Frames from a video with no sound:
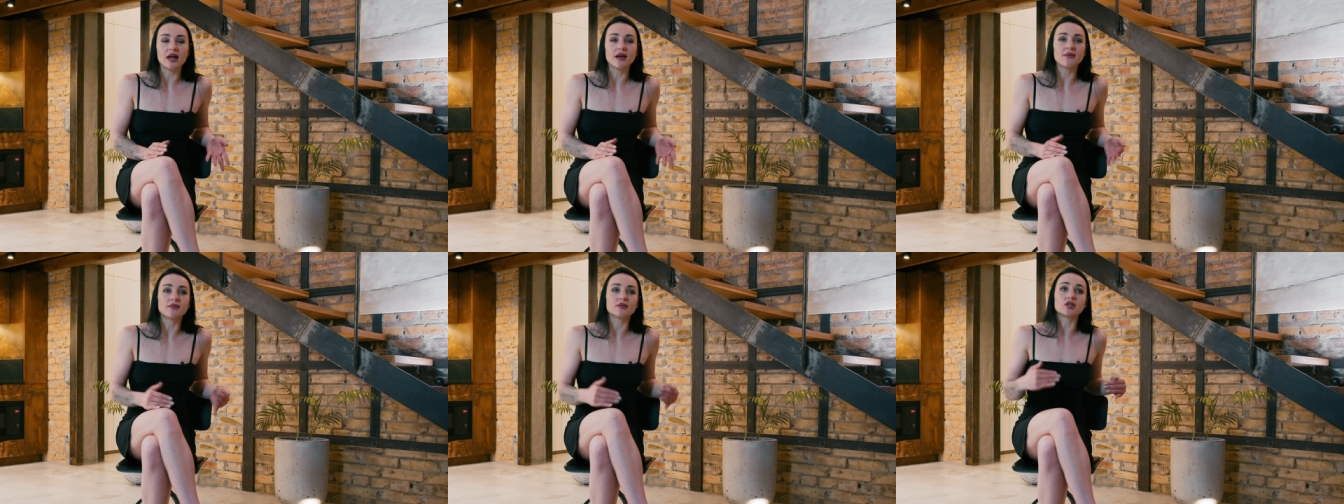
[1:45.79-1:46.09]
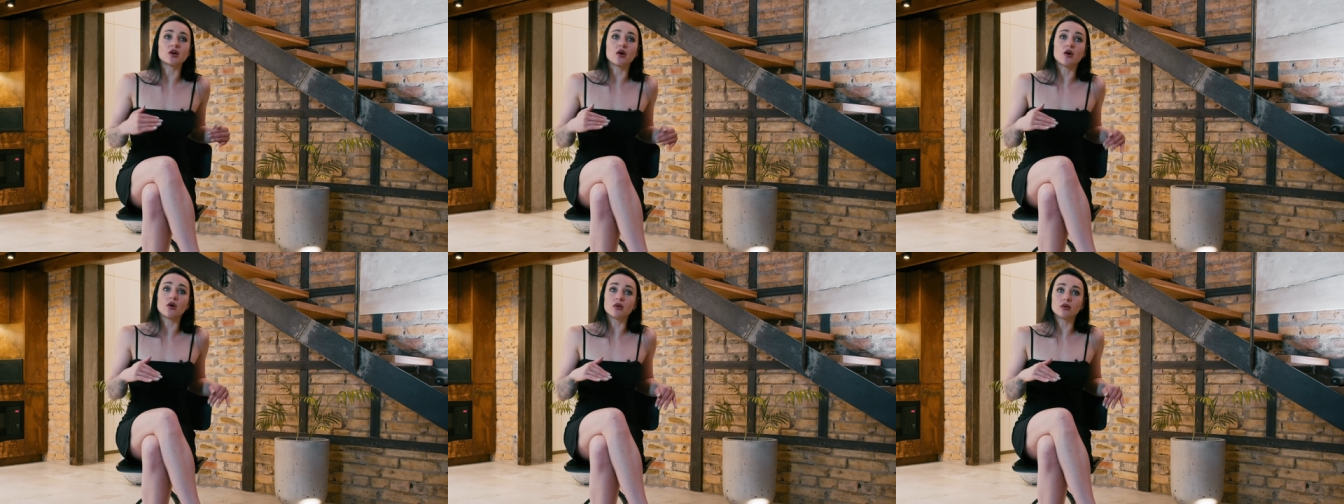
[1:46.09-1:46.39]
I'm
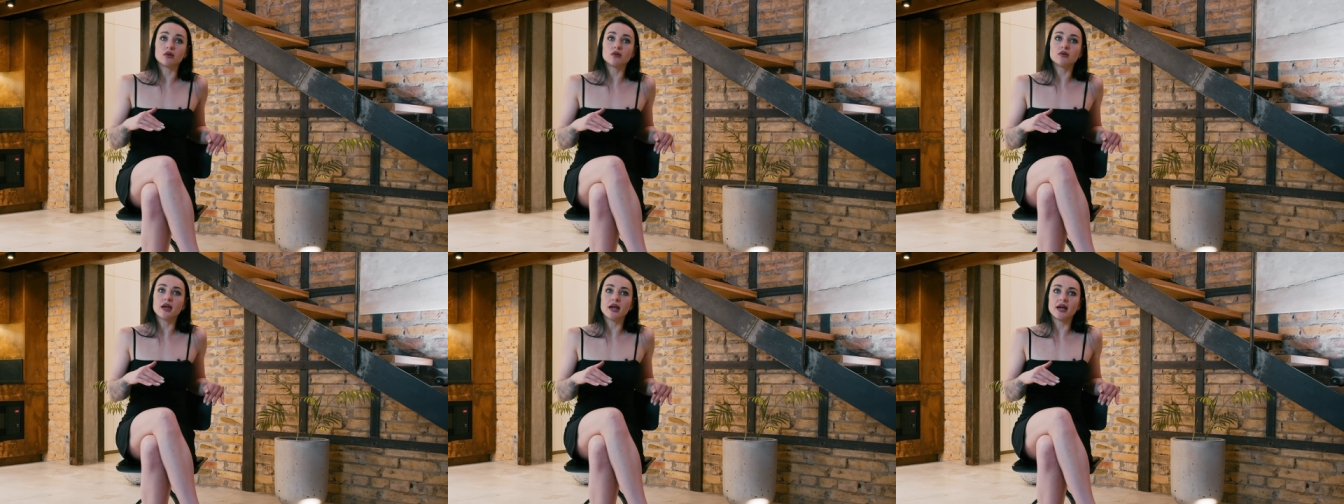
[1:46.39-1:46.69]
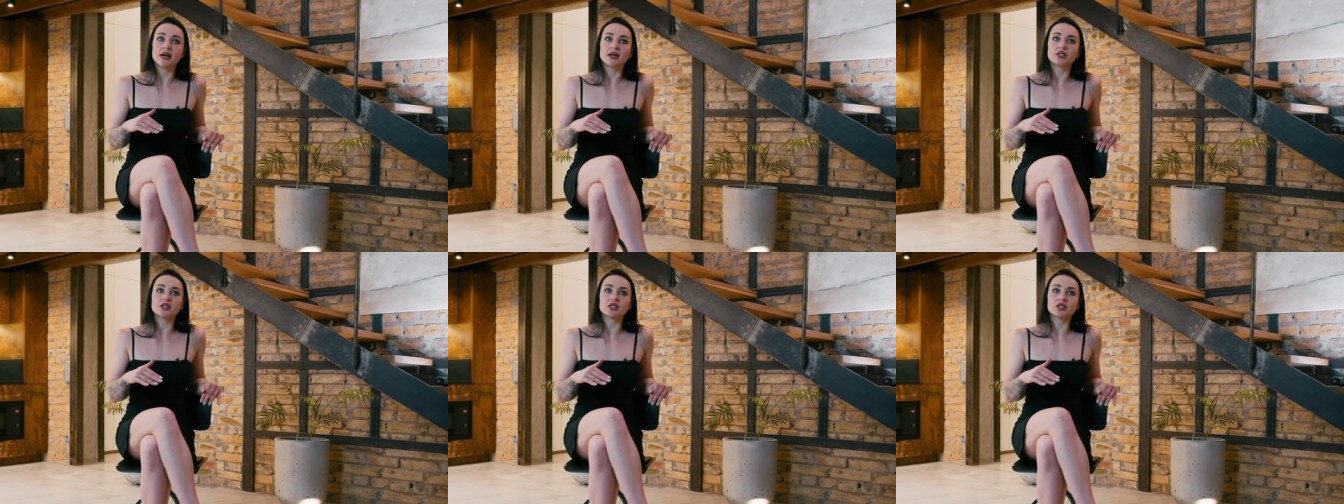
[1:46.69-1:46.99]
tall,
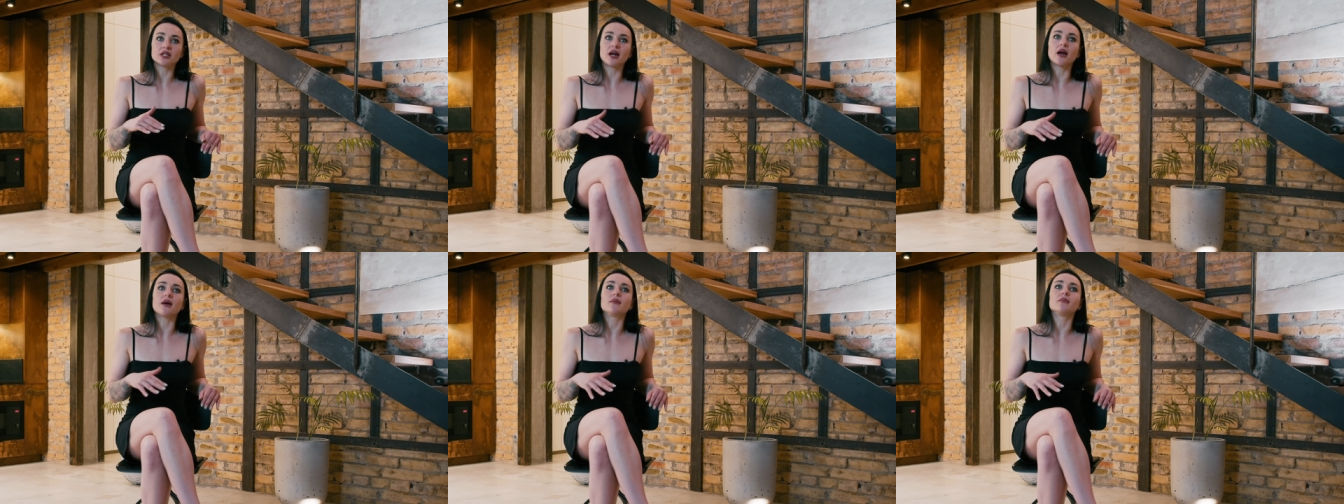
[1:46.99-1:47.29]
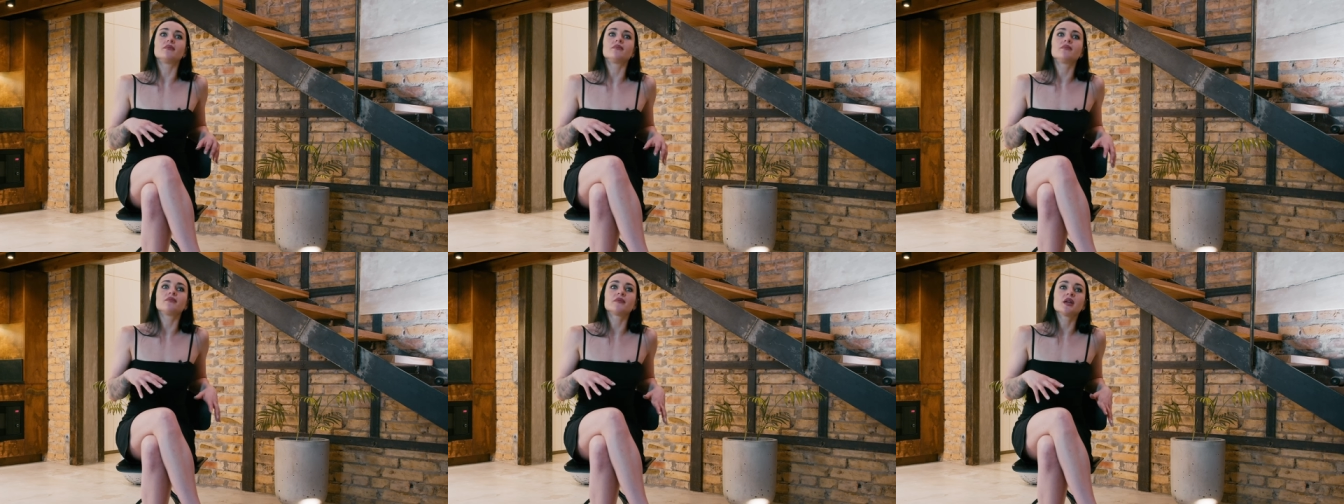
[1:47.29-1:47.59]
actually.
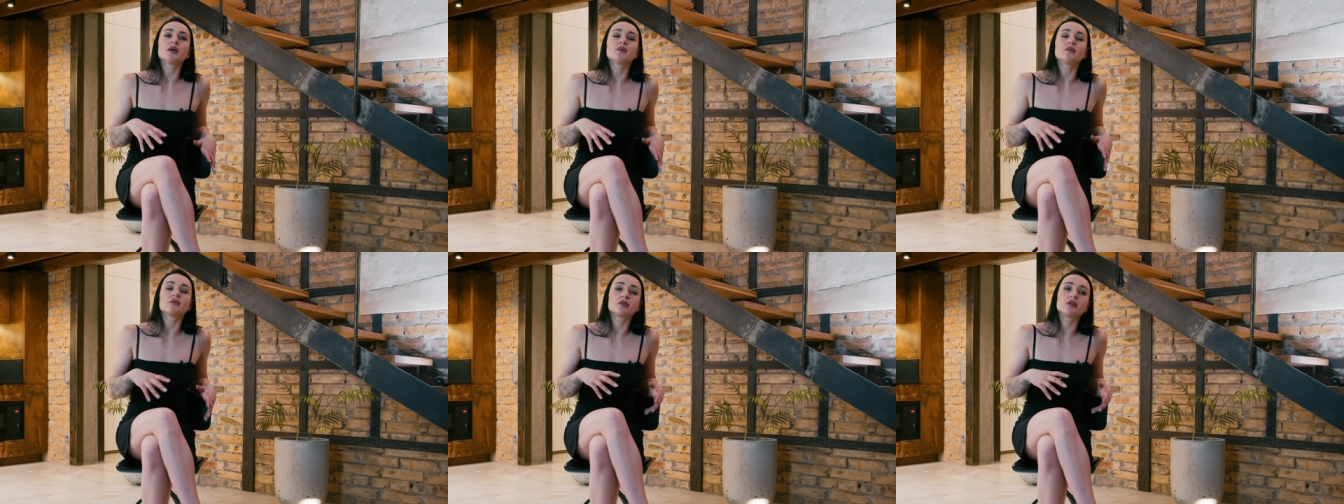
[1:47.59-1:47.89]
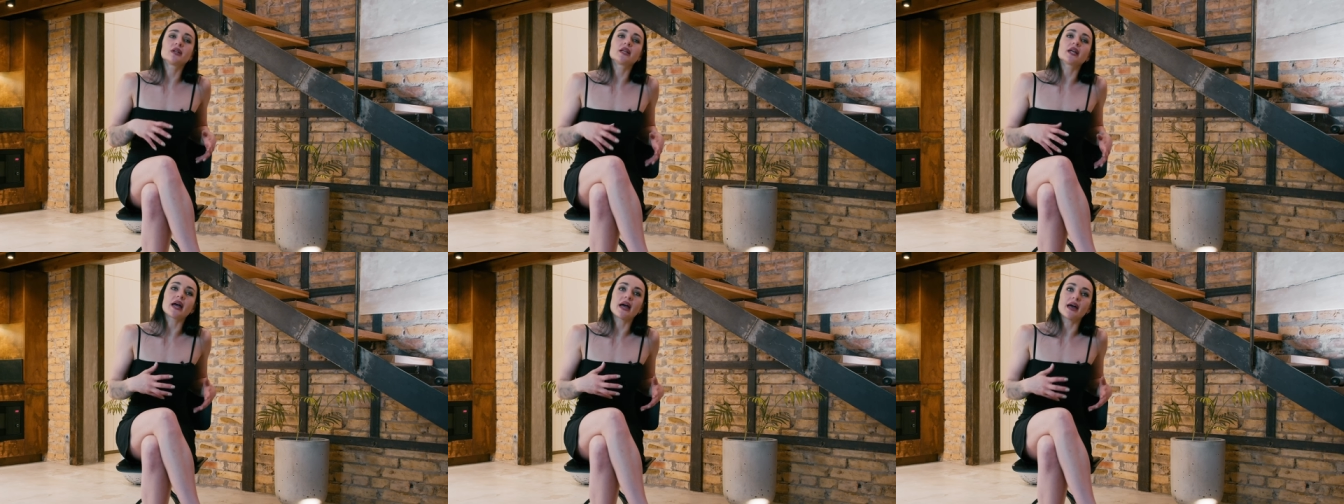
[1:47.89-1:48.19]
I'm
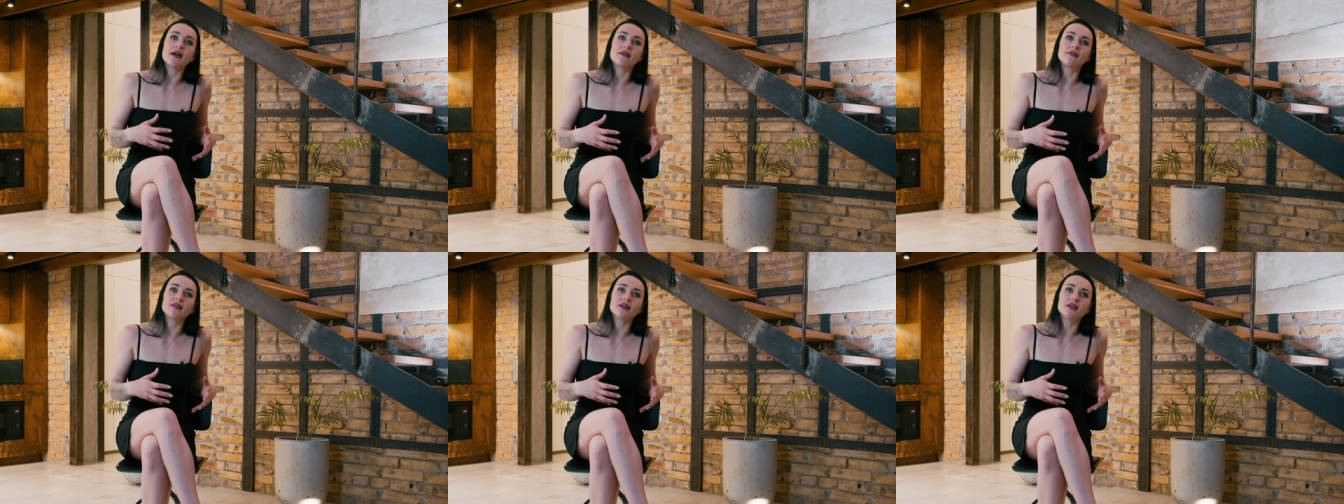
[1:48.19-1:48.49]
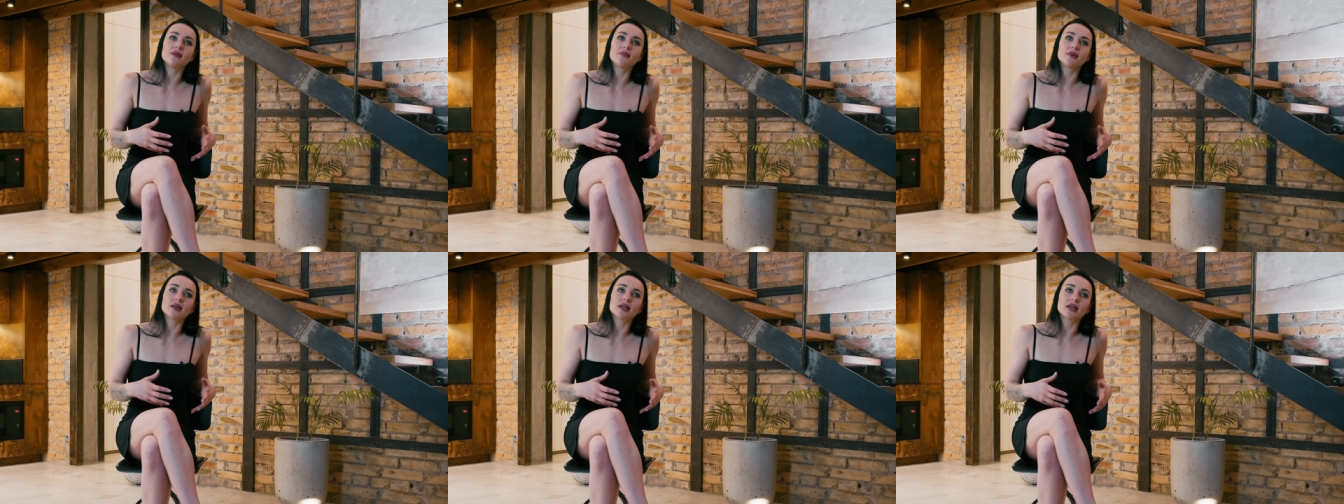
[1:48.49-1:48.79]
pretty
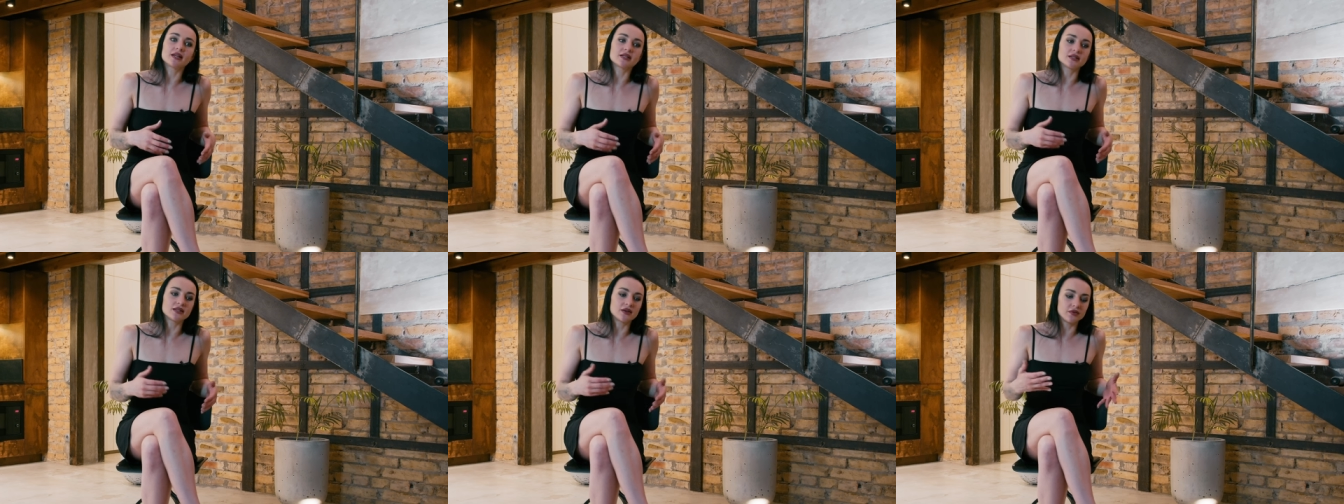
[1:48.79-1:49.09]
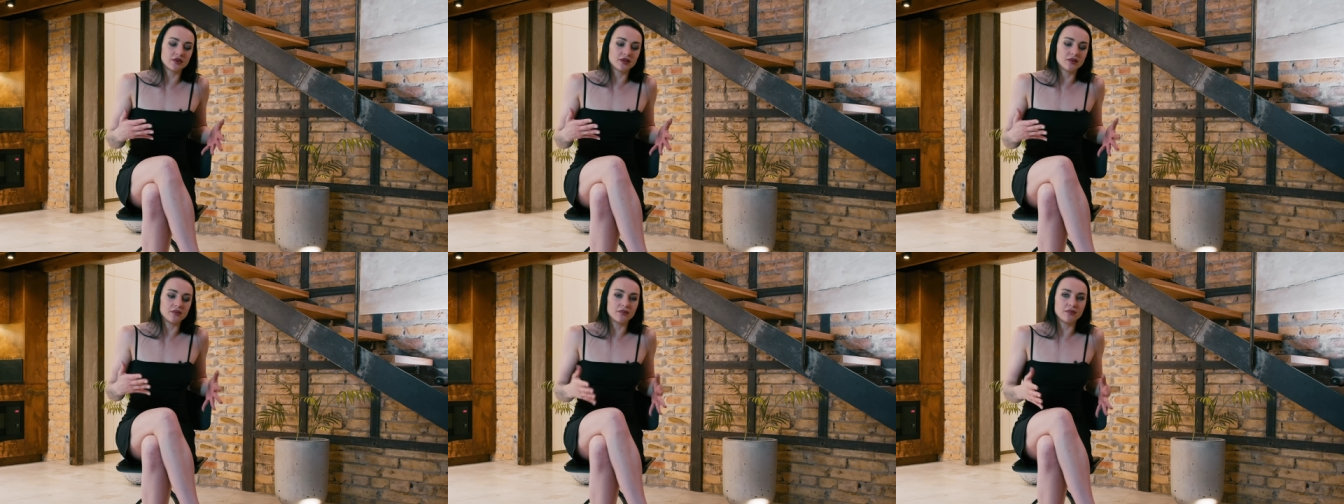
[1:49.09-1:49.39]
heavy because
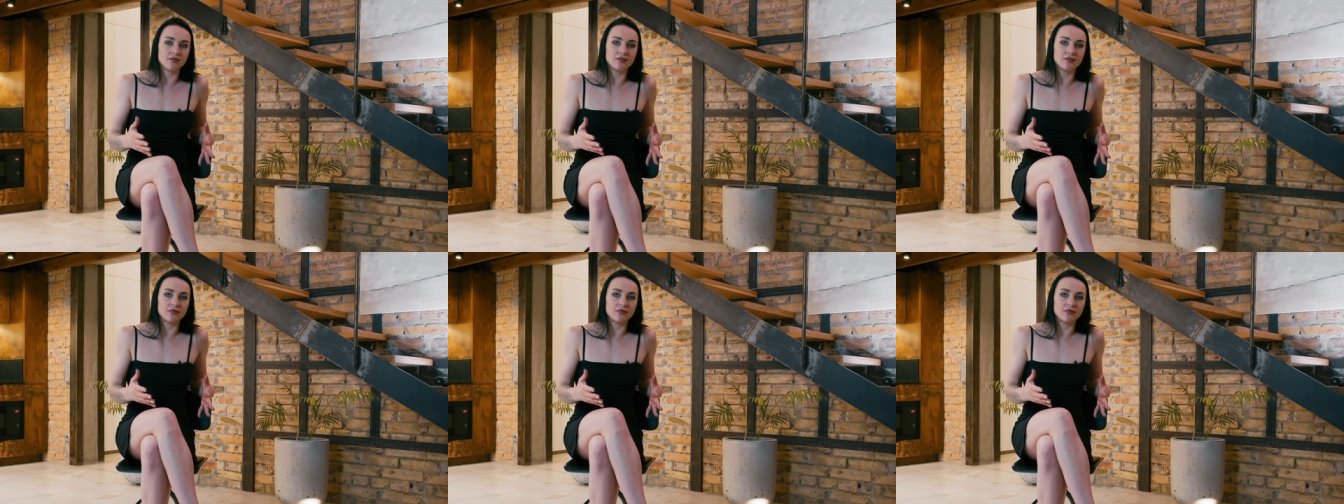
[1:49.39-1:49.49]
of the